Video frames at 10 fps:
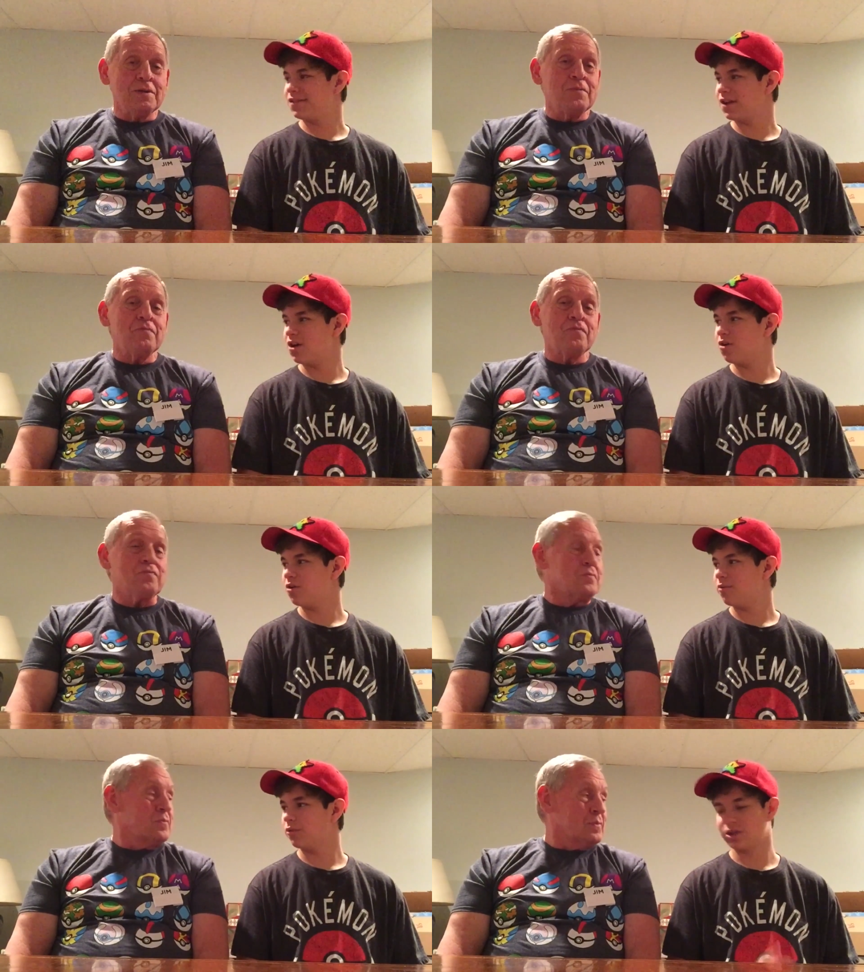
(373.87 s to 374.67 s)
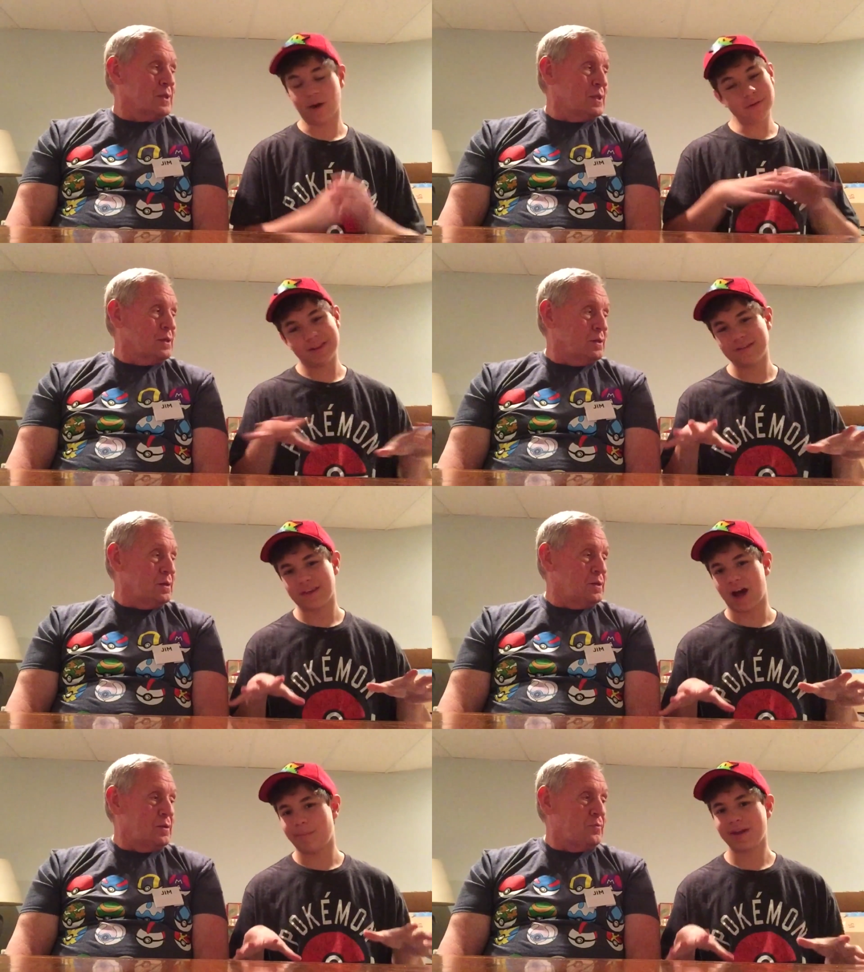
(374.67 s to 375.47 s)
Speaker 1: so we're done with this
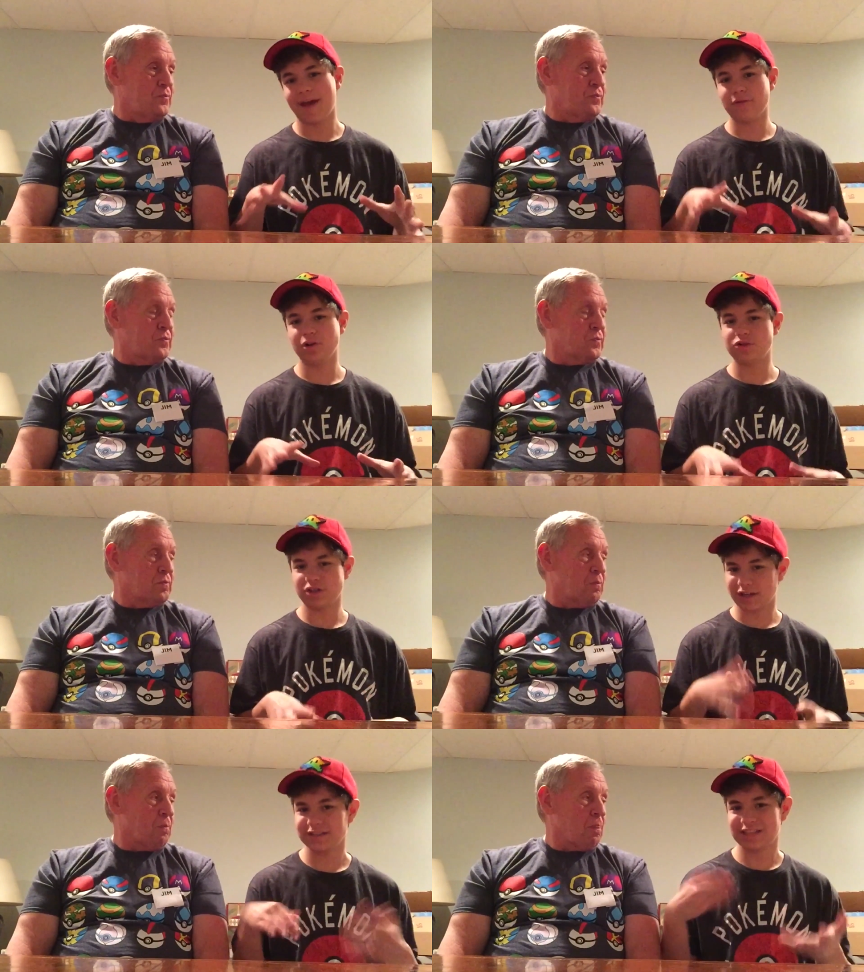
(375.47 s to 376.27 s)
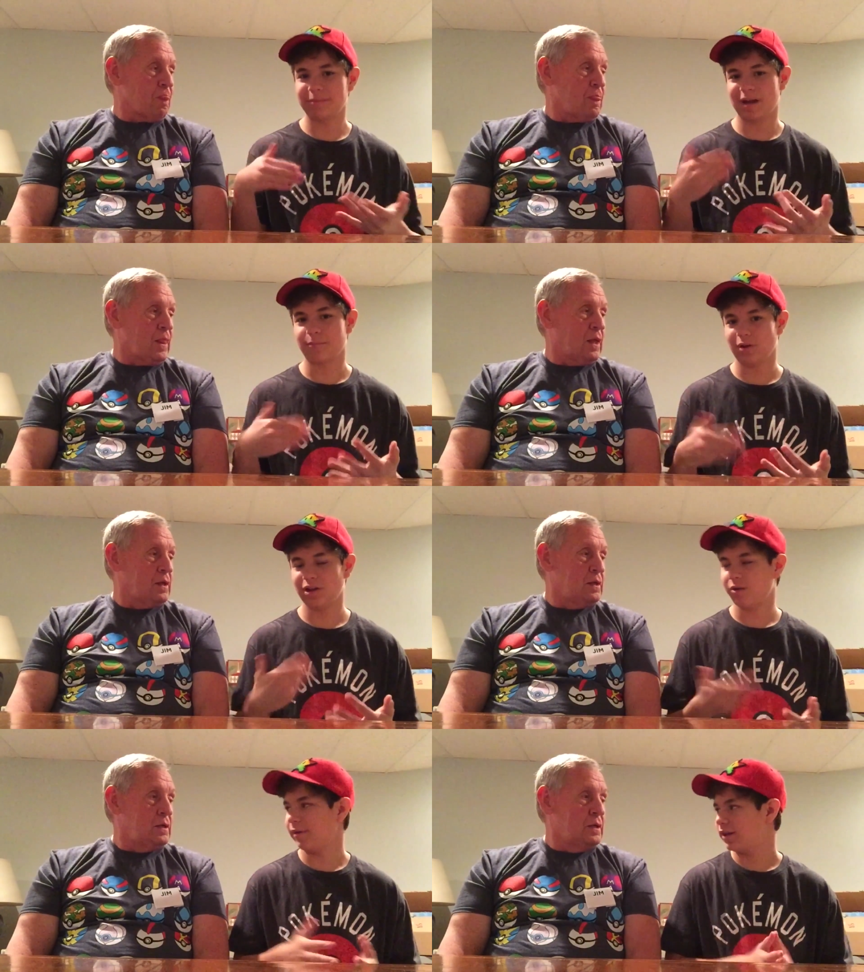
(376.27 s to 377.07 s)
topic, evolution. Let's sum it up for a
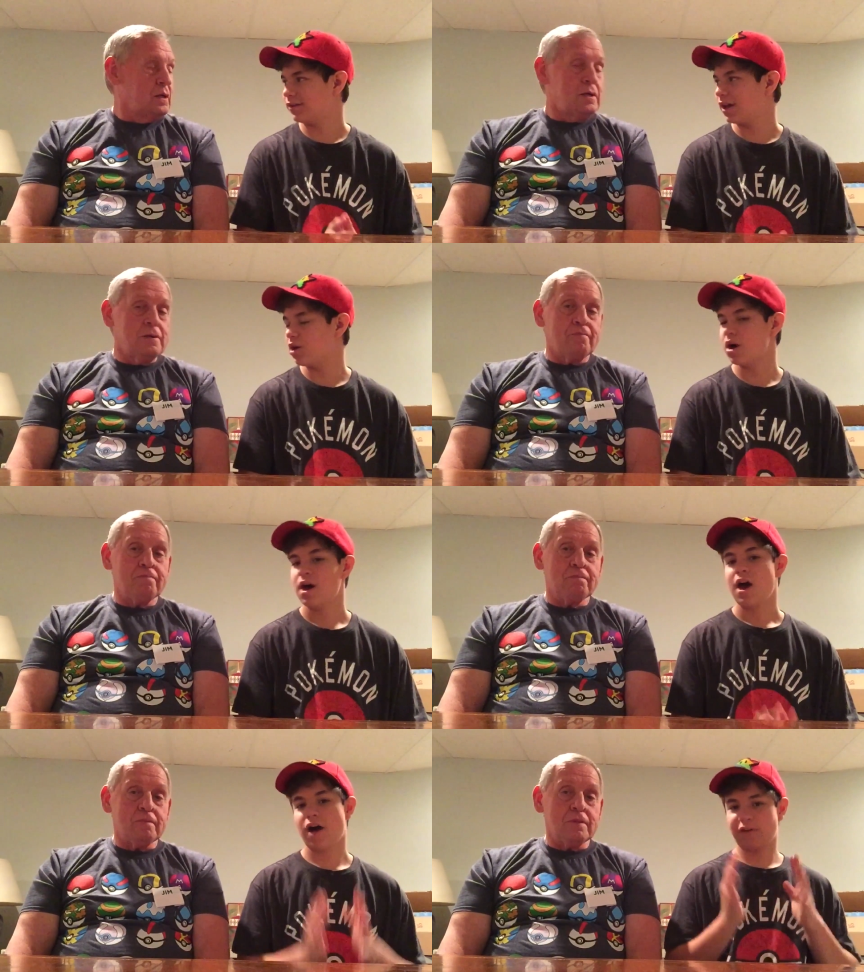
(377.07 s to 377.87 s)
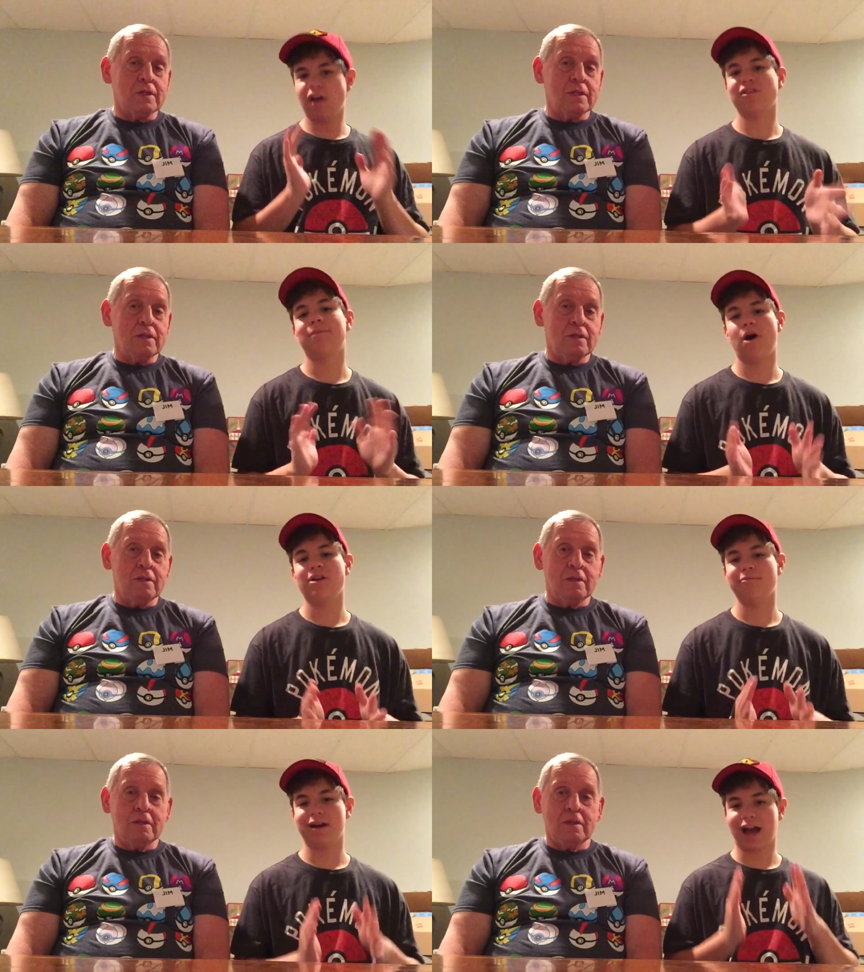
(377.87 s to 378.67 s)
little bit. So, evolving
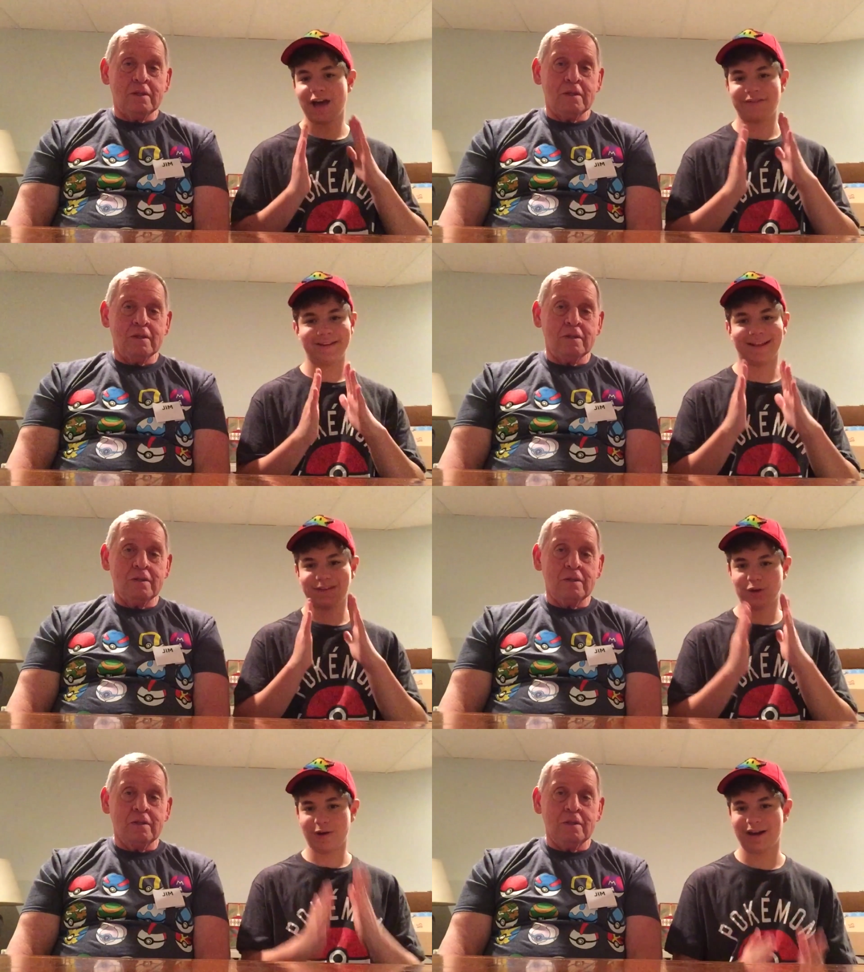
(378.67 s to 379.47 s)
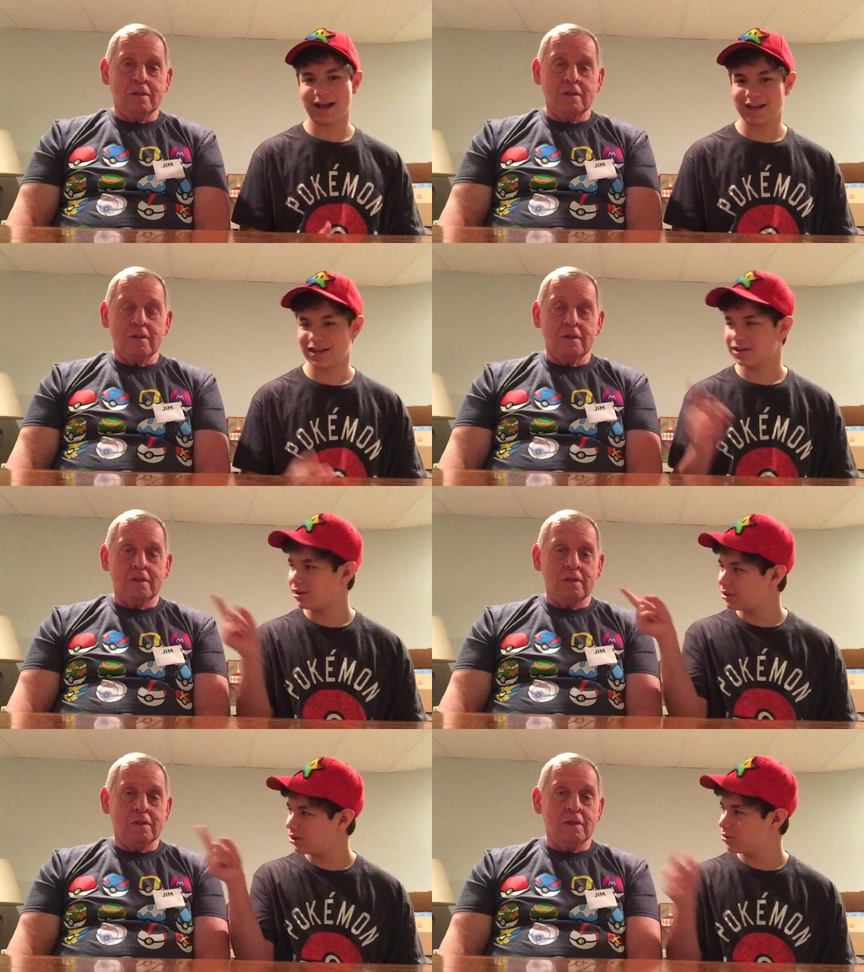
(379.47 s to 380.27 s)
Pokemon, I think that's a great idea,
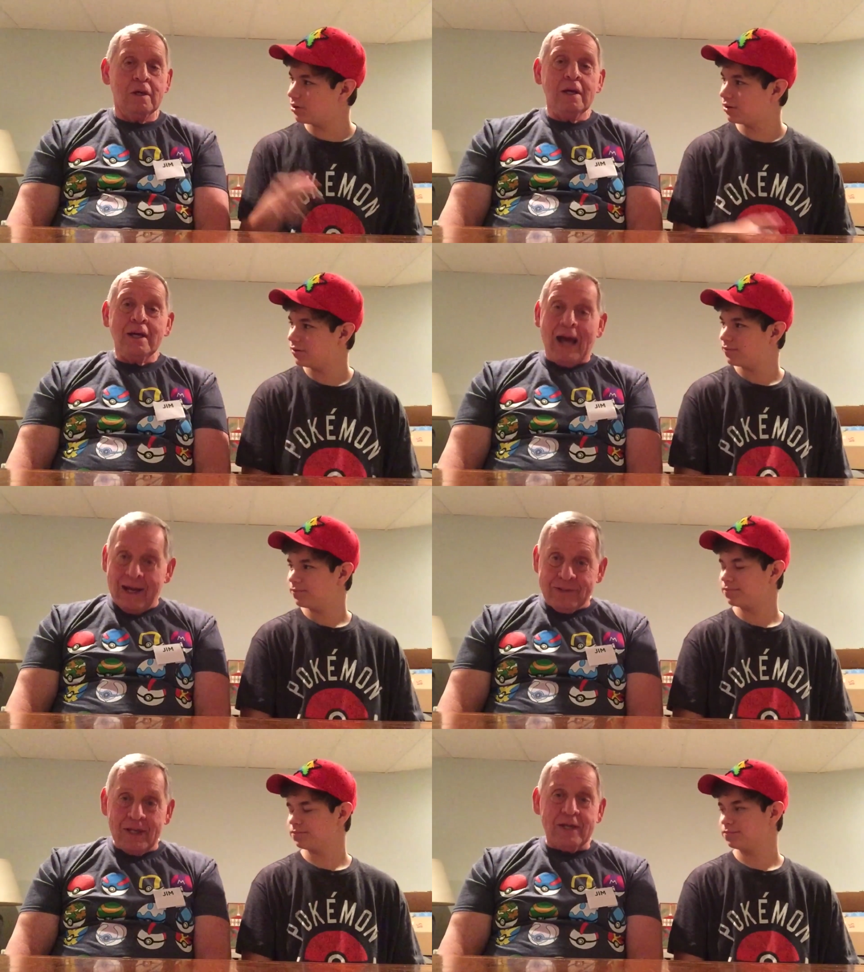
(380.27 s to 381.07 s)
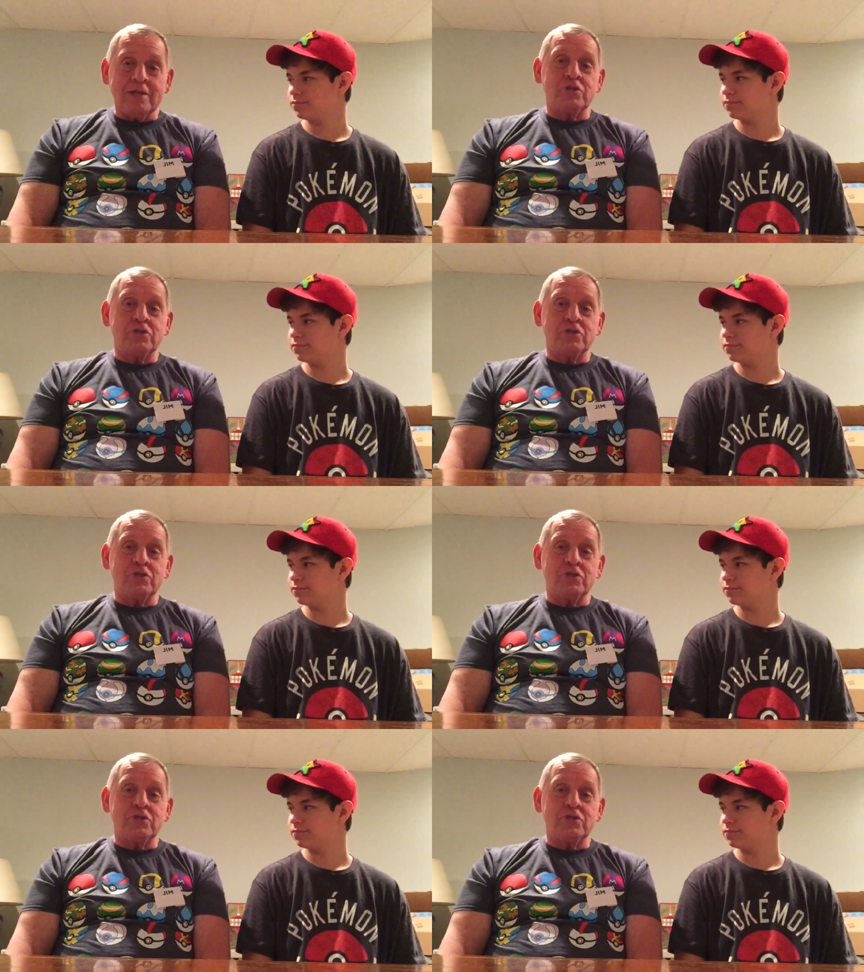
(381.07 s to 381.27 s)
don't you? I think it